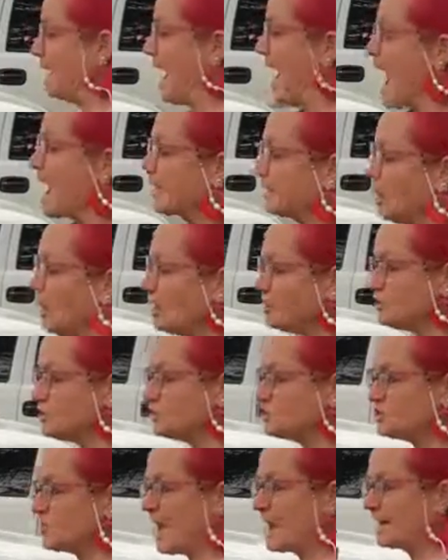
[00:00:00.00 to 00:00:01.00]
but I
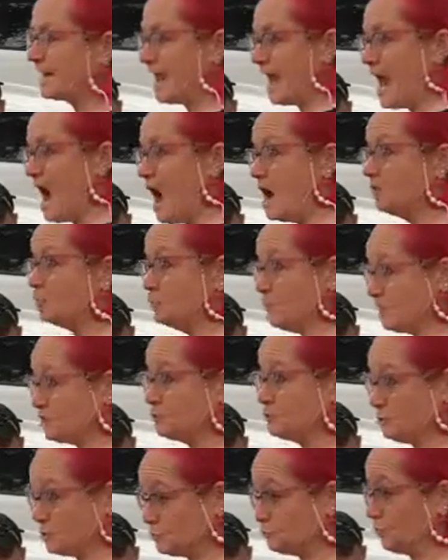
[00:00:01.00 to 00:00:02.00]
couldn't check out,
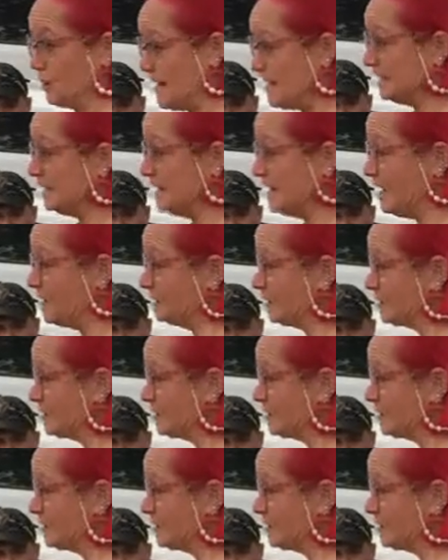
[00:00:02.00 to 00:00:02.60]
which was really